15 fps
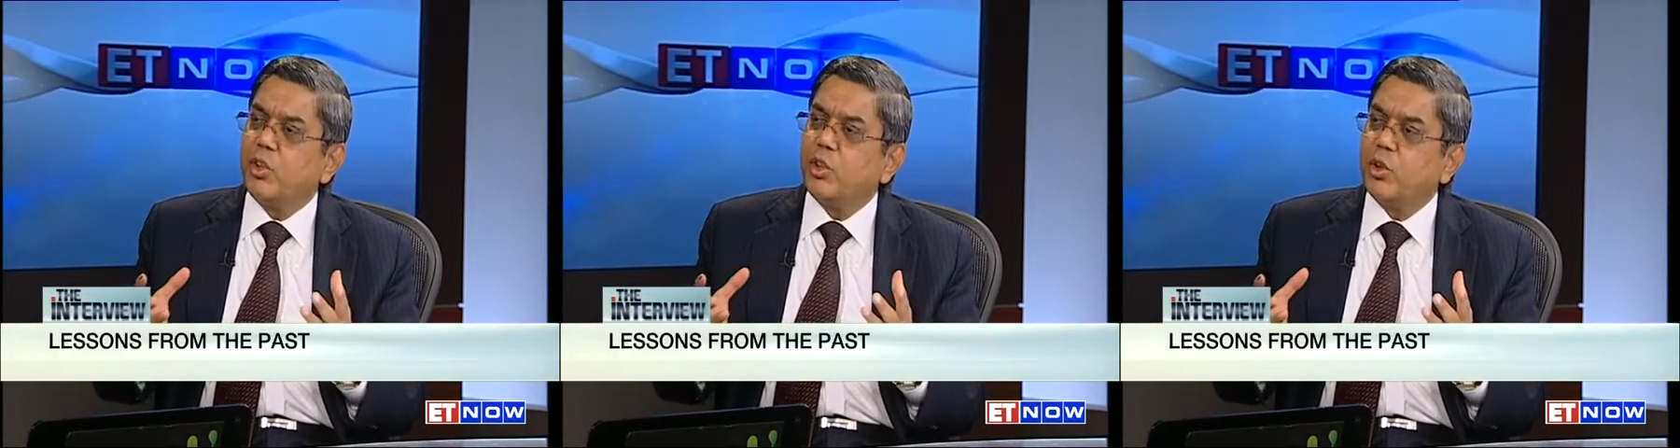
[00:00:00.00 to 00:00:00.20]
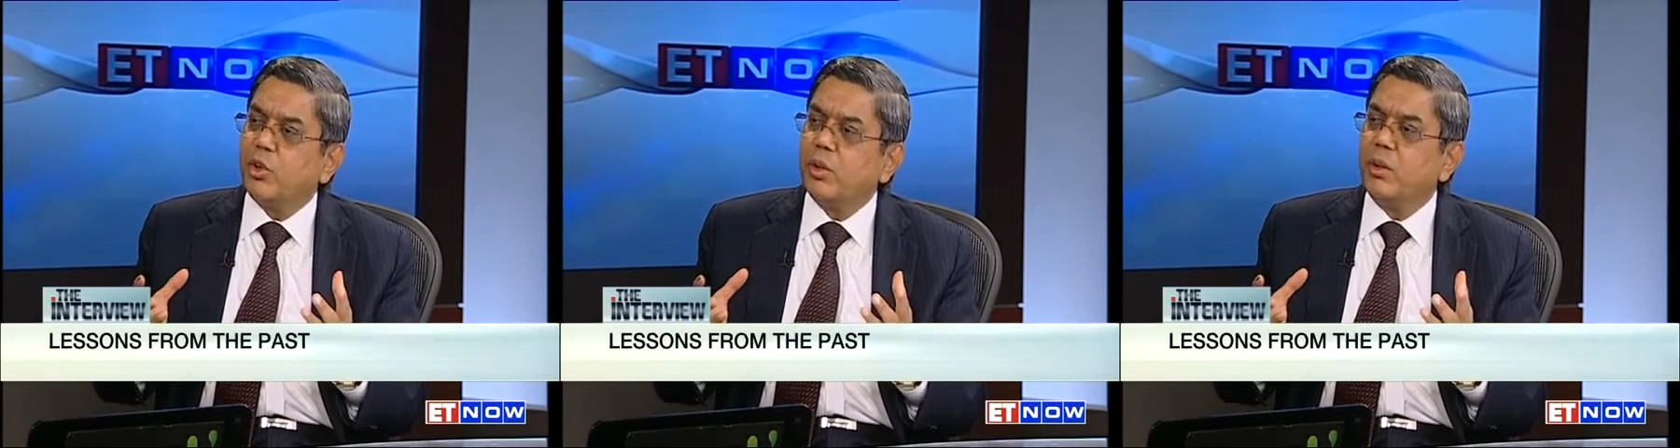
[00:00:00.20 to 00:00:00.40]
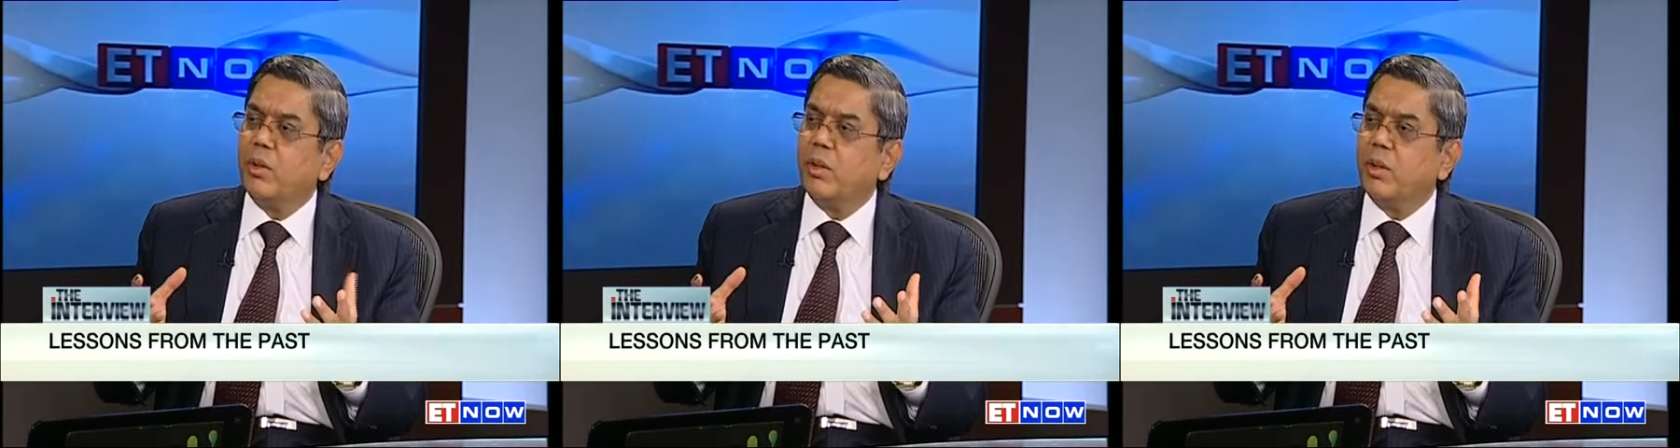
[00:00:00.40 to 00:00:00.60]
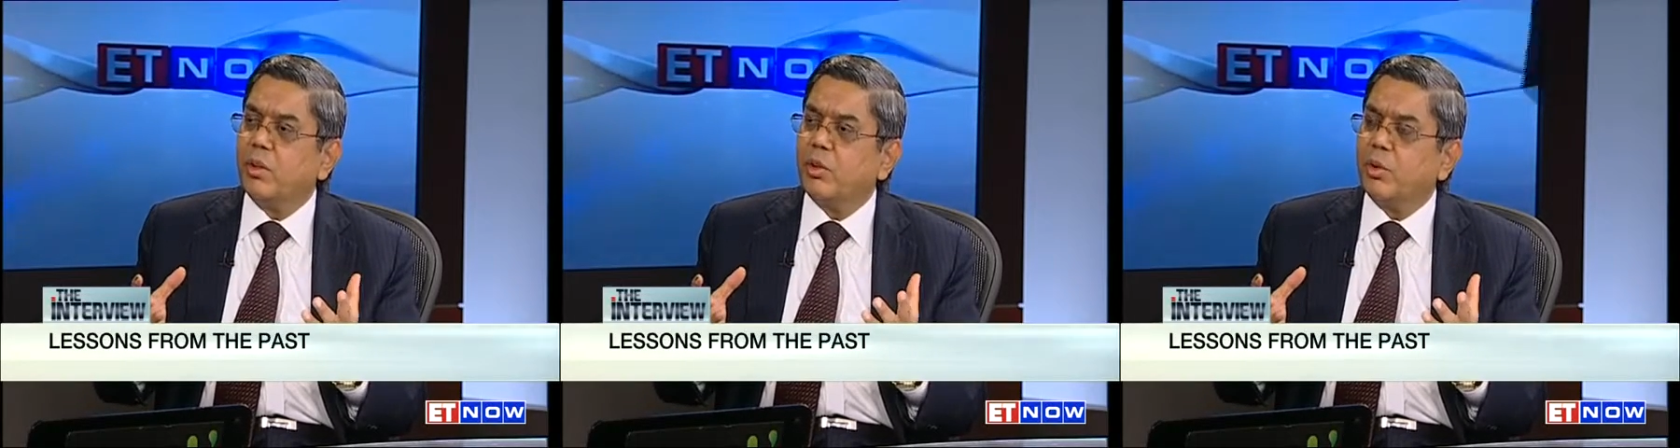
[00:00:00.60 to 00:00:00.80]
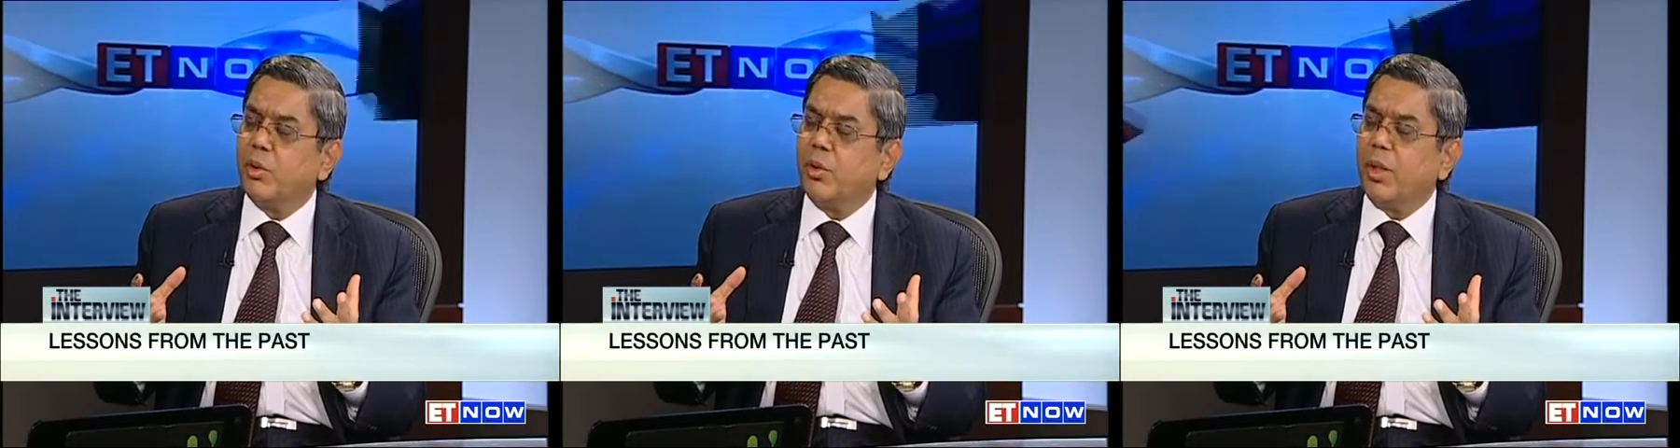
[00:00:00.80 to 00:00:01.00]

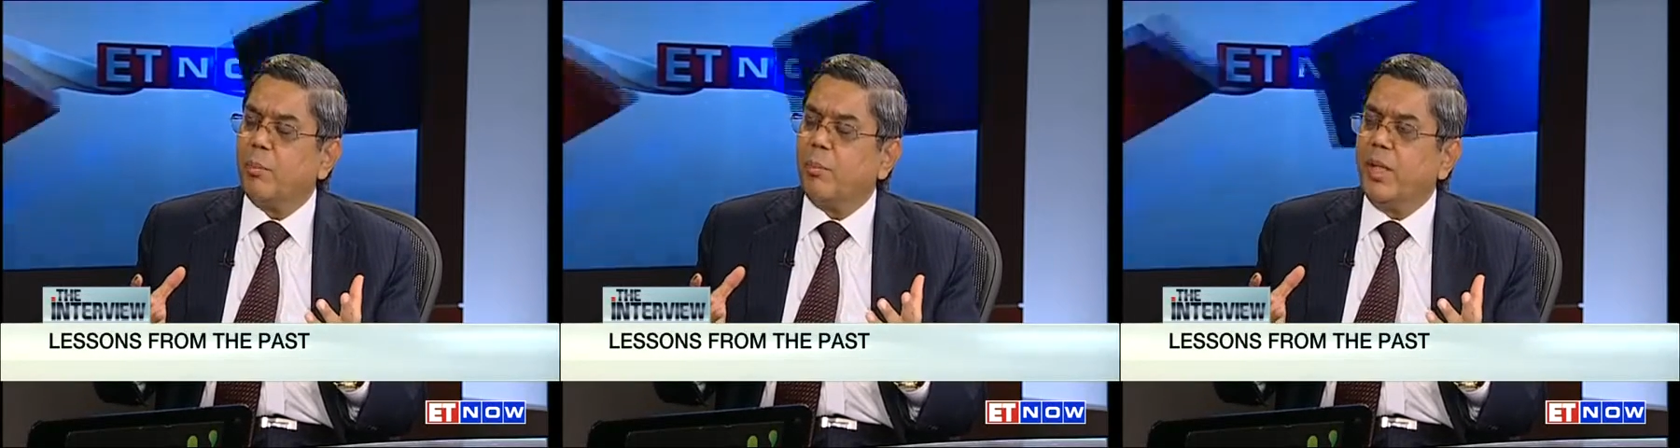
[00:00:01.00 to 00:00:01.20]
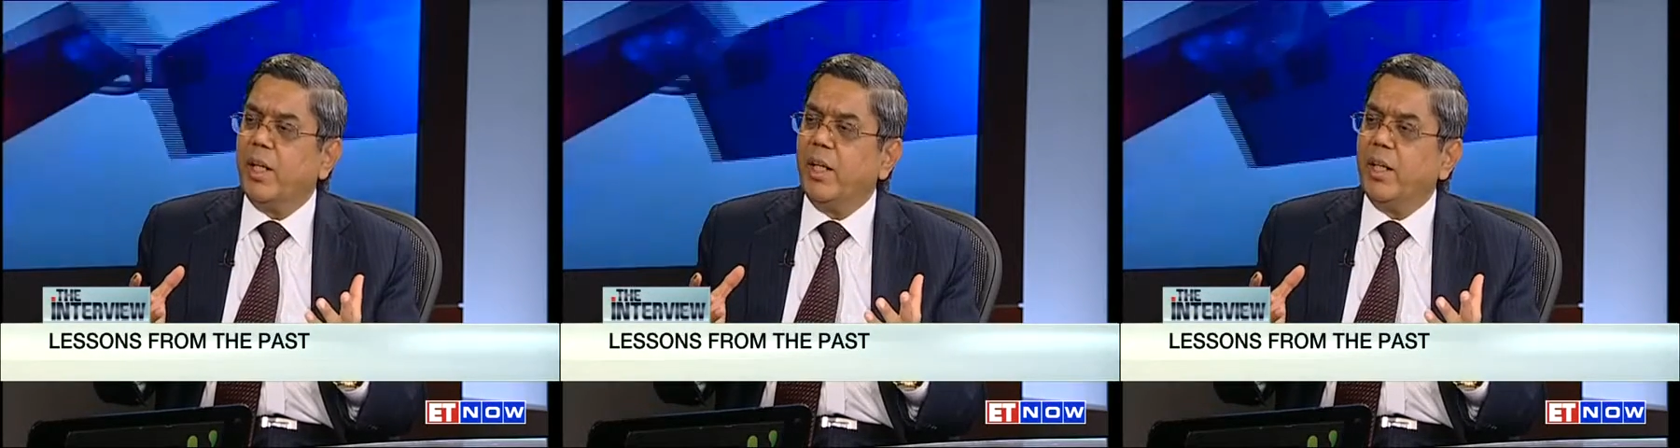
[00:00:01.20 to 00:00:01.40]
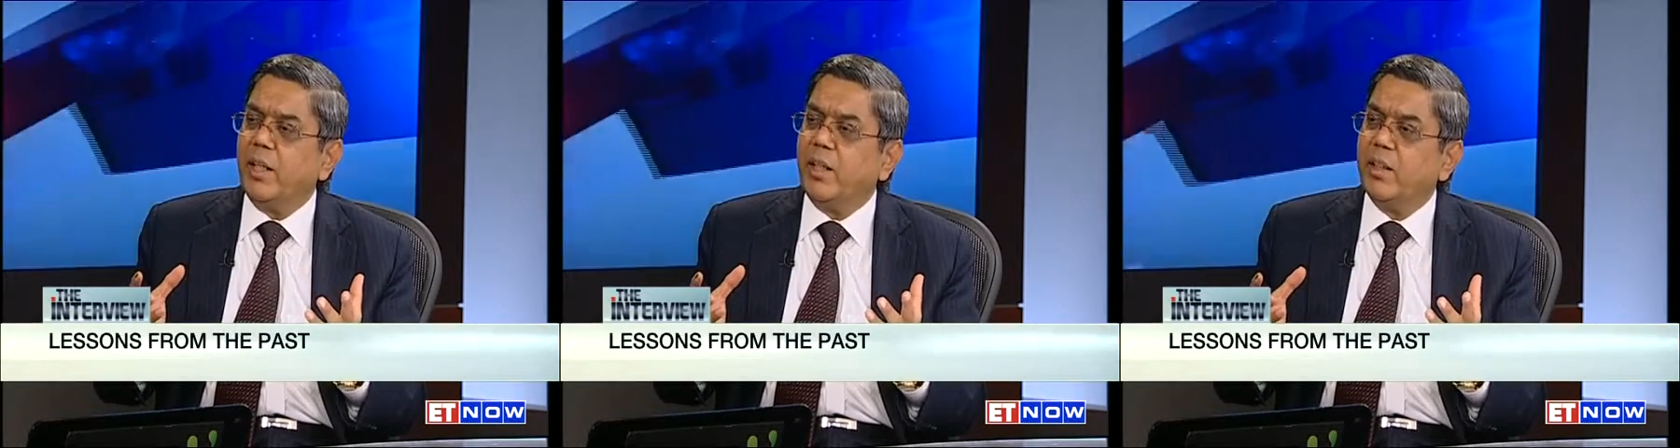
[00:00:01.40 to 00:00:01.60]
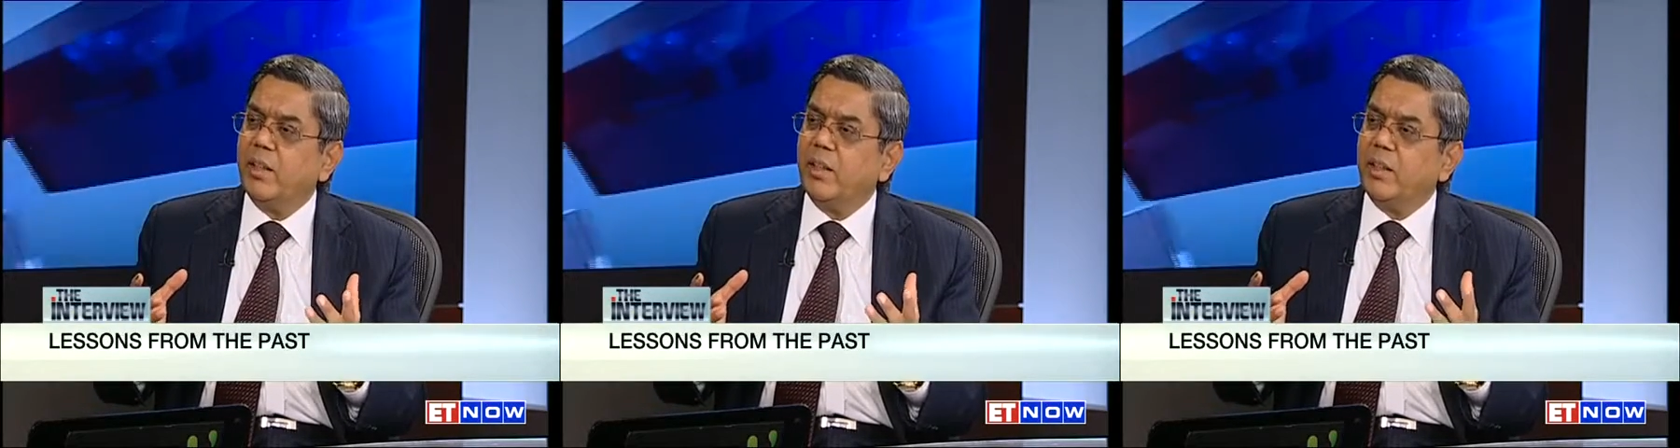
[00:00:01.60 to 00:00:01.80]
so rapidly,